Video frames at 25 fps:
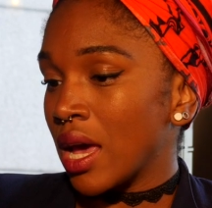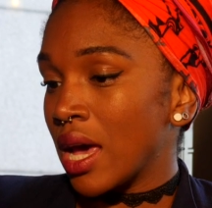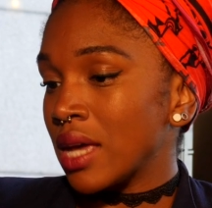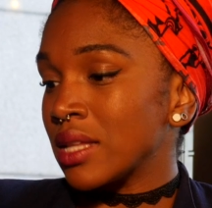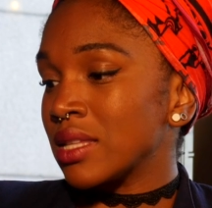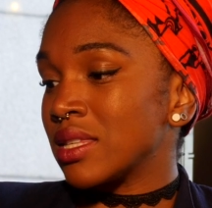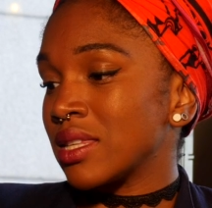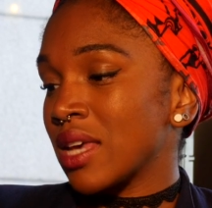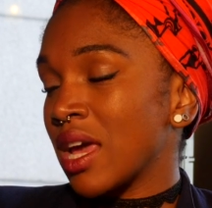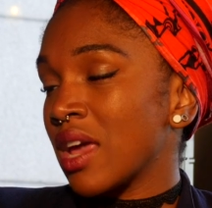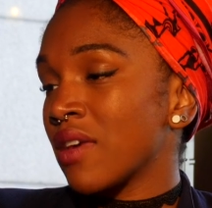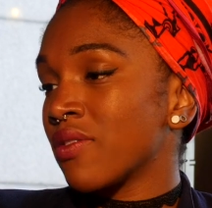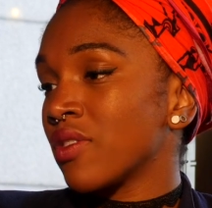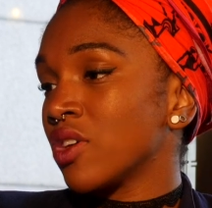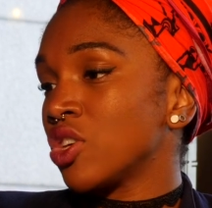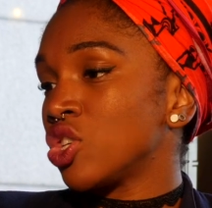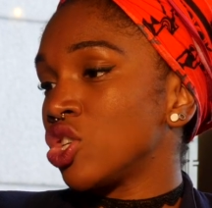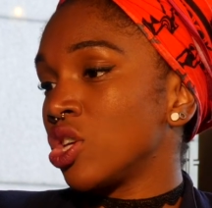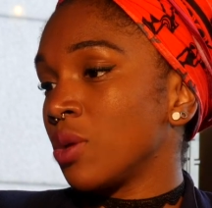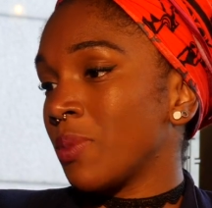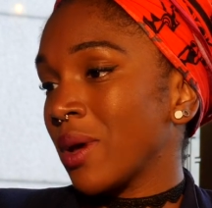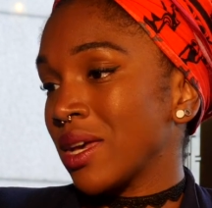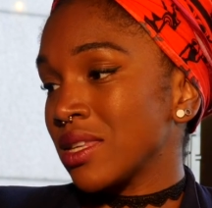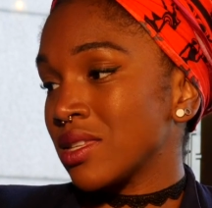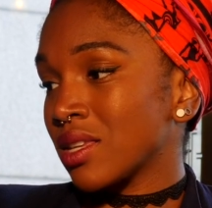and saying that
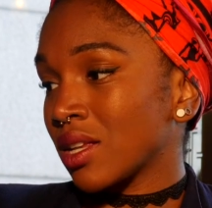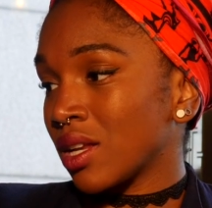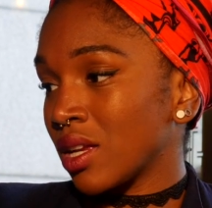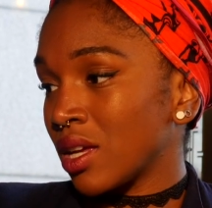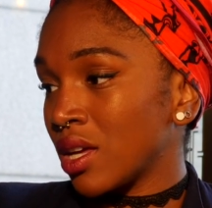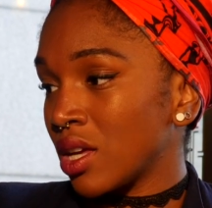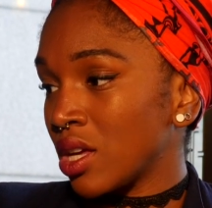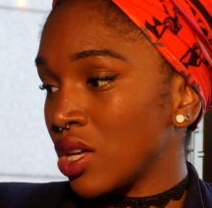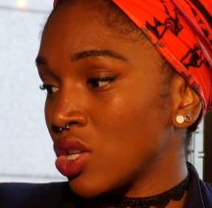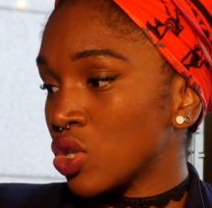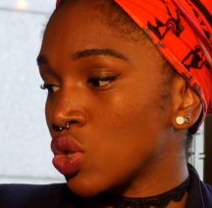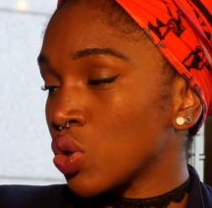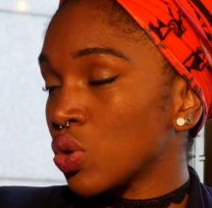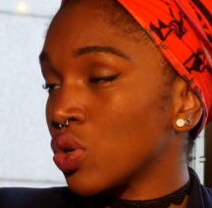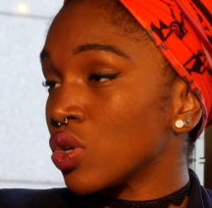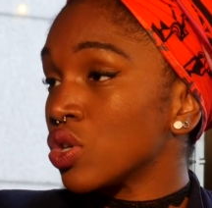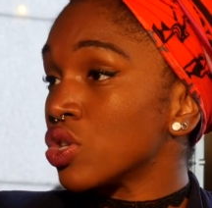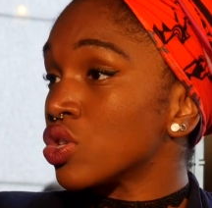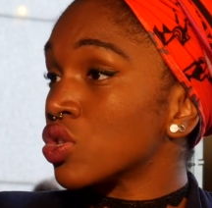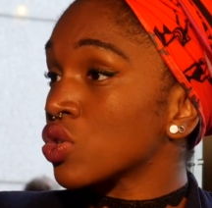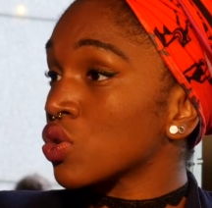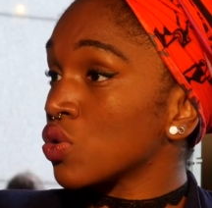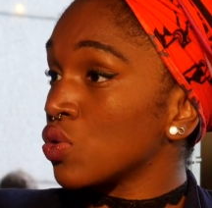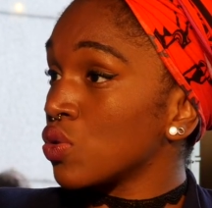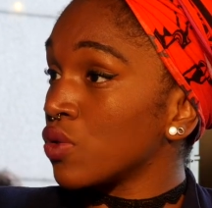she basically taught
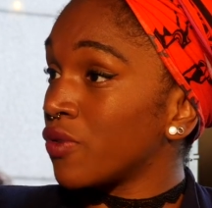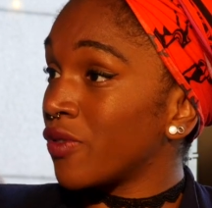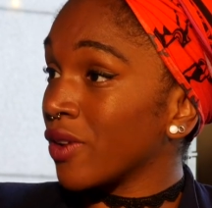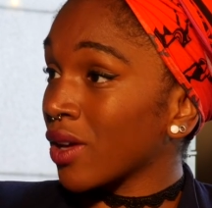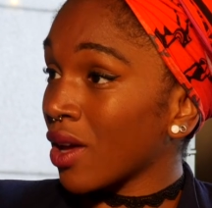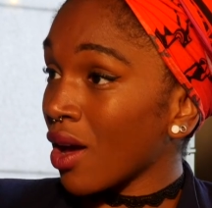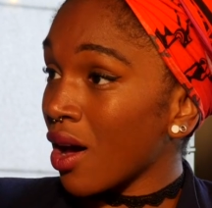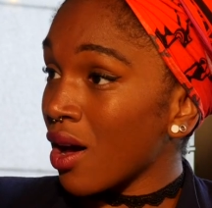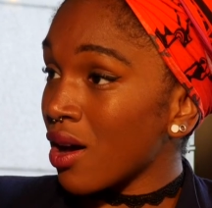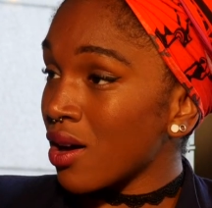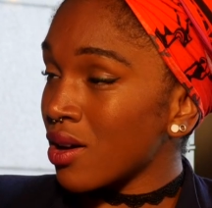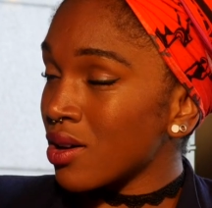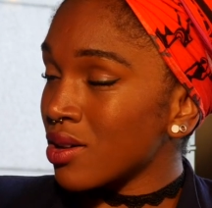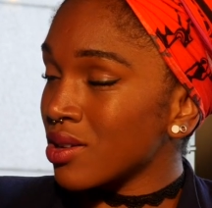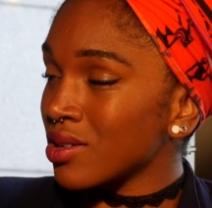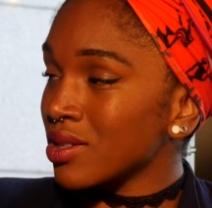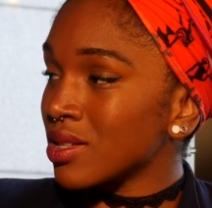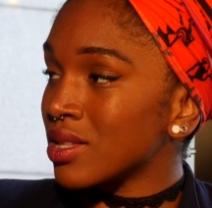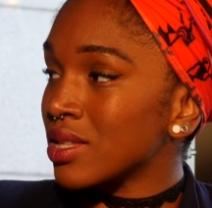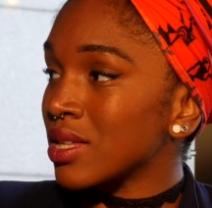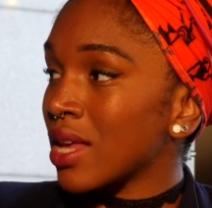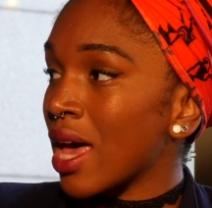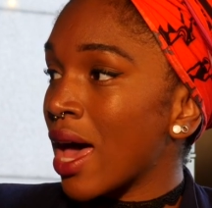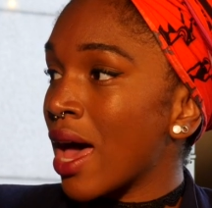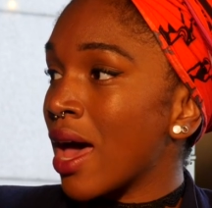at school for
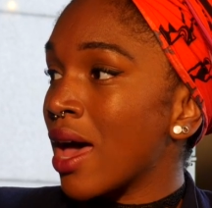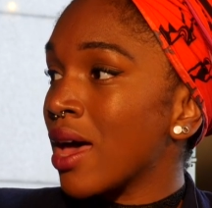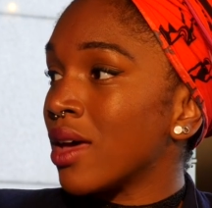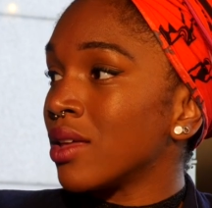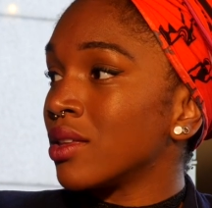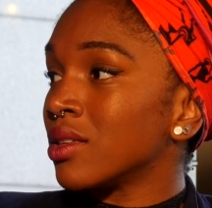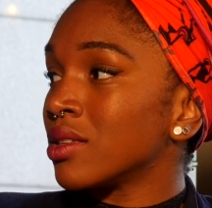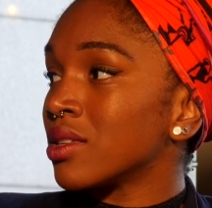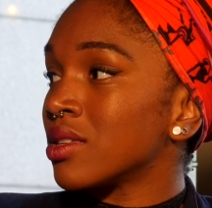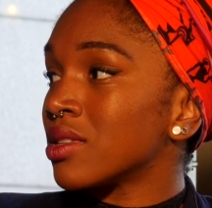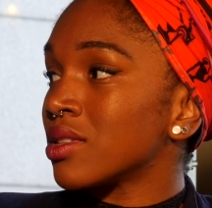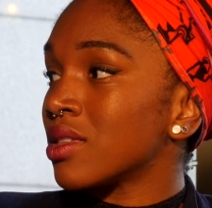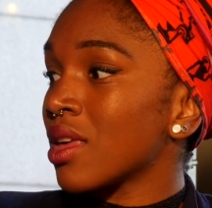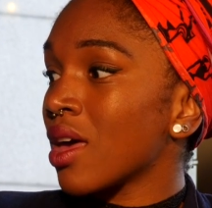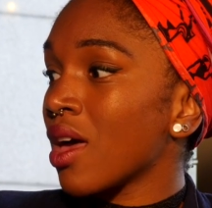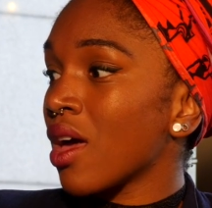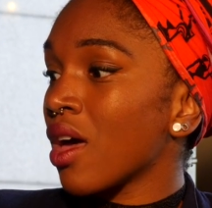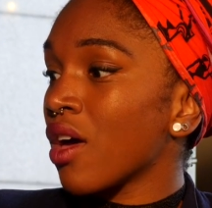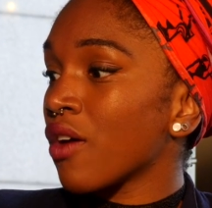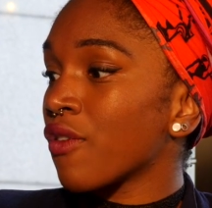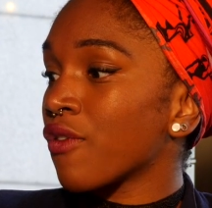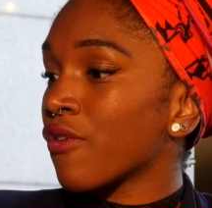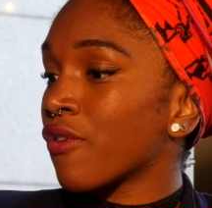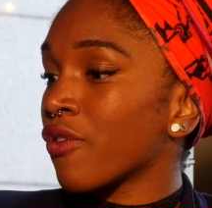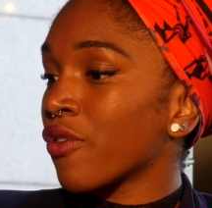girls, and
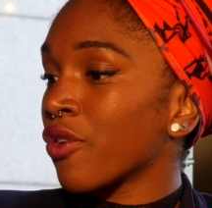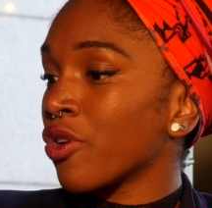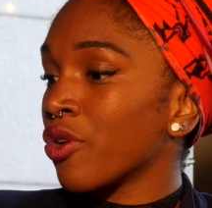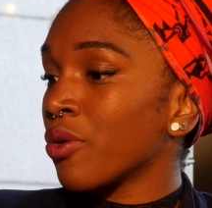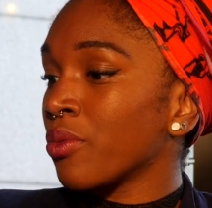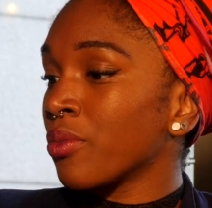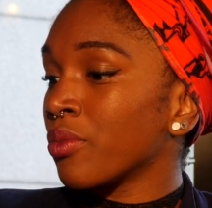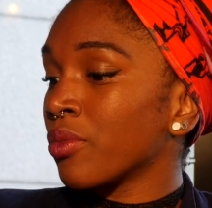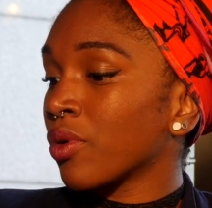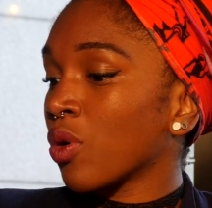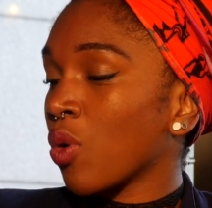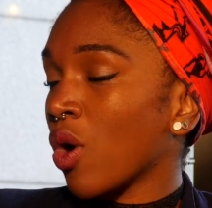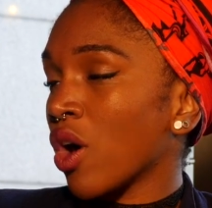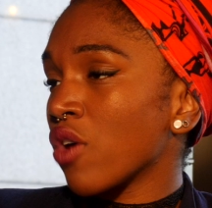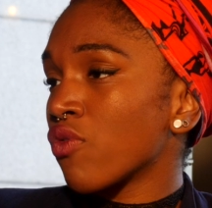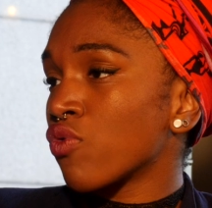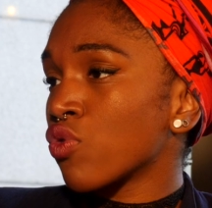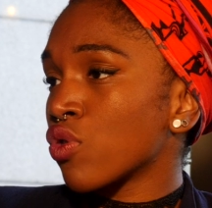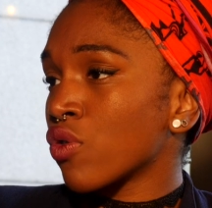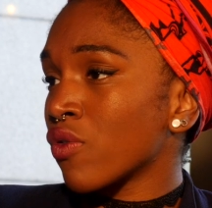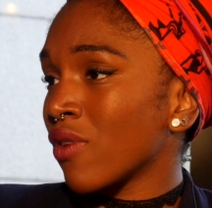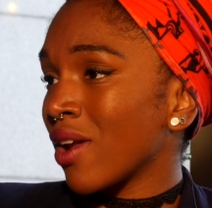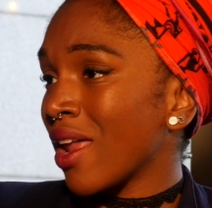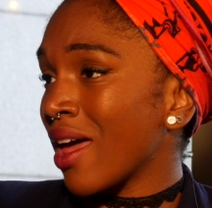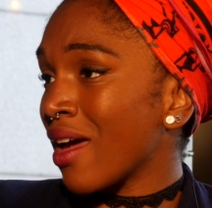they're from quite a
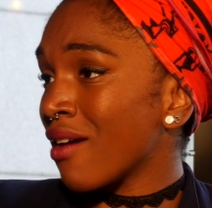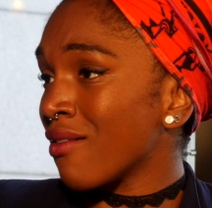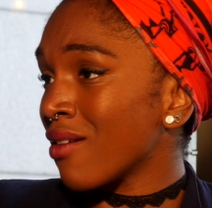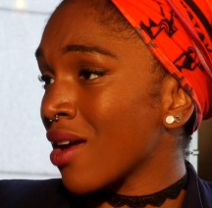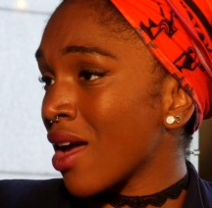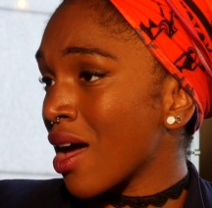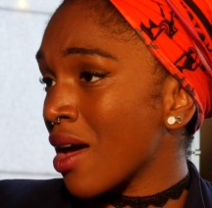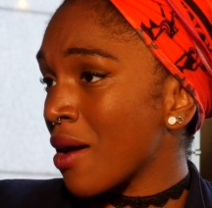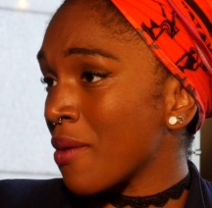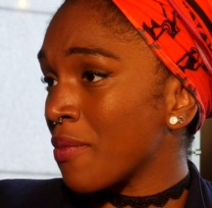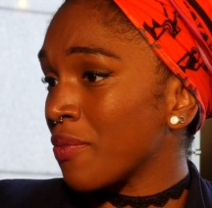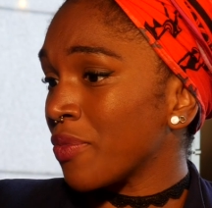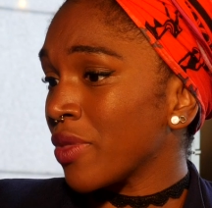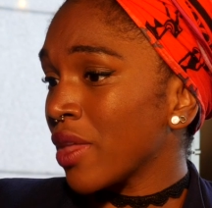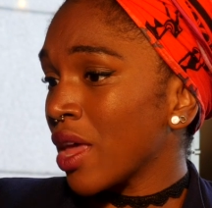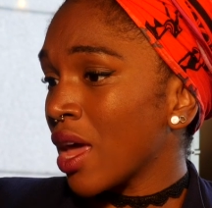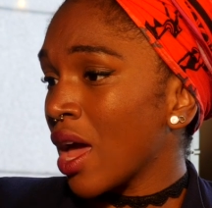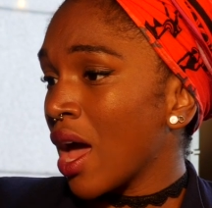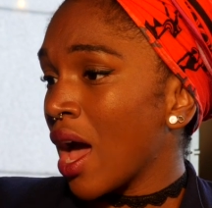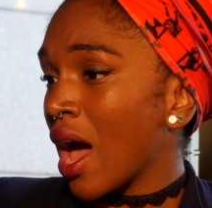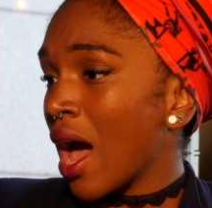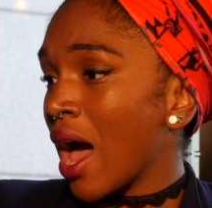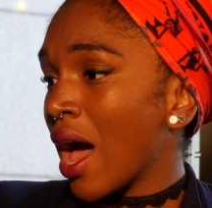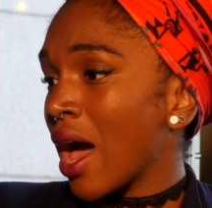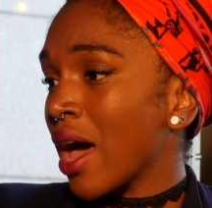rural area,
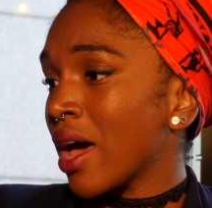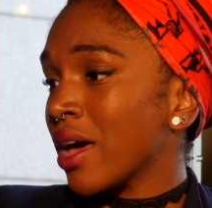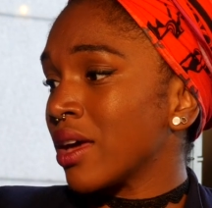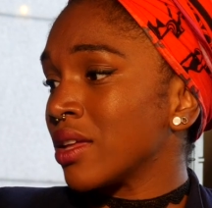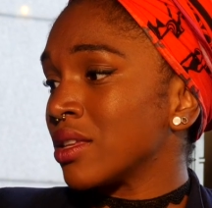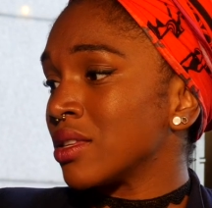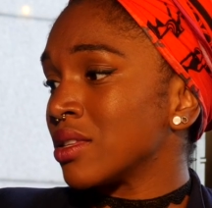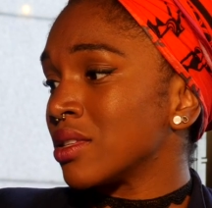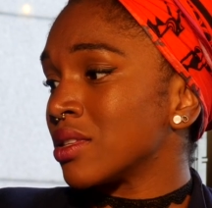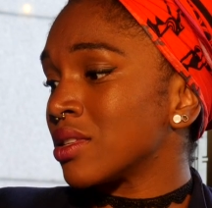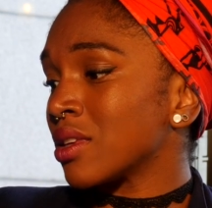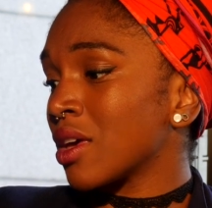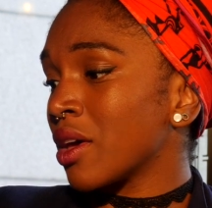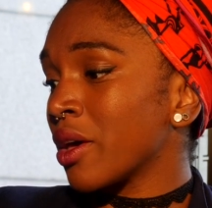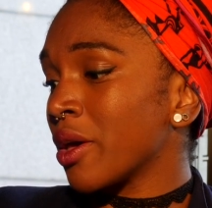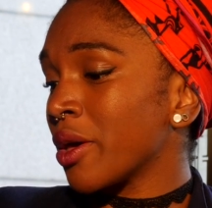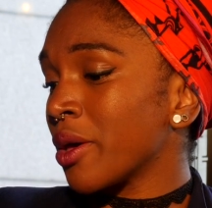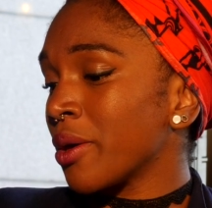and